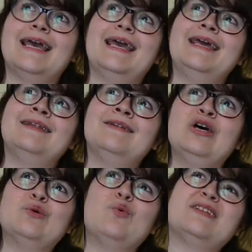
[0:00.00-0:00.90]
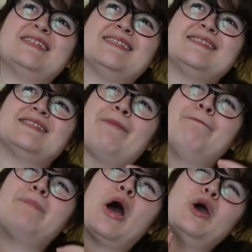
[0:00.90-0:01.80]
in what is
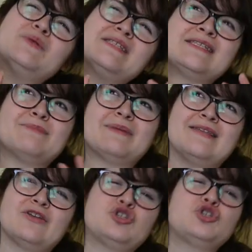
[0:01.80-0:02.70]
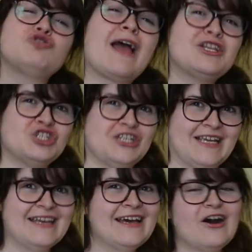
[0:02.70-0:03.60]
supposed to be the
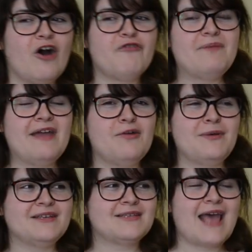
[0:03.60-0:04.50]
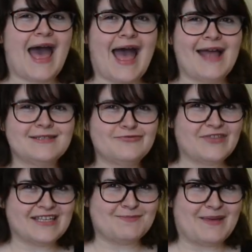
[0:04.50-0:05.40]
tragedy of Pyramus and
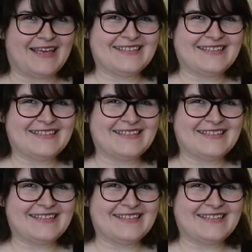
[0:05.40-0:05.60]
Thisbe.